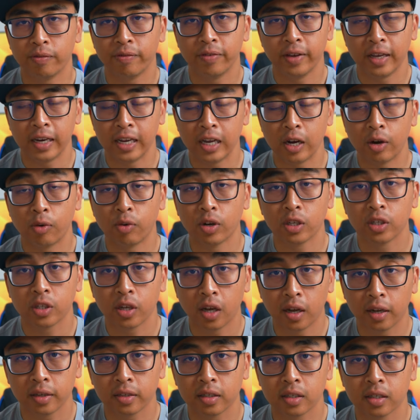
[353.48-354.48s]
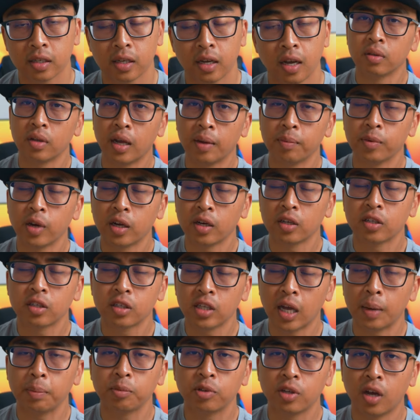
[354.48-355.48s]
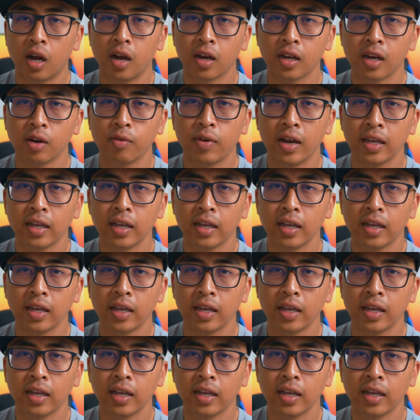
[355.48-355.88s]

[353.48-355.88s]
video results. I'm gonna stop talking